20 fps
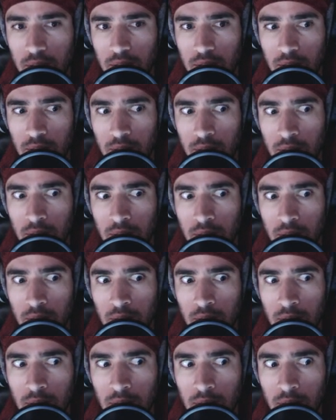
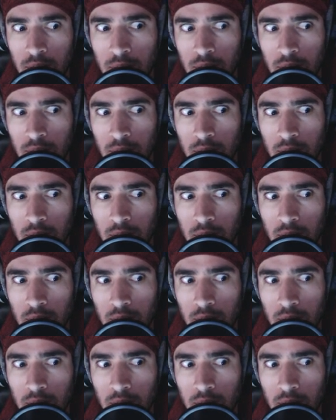(no one is talking)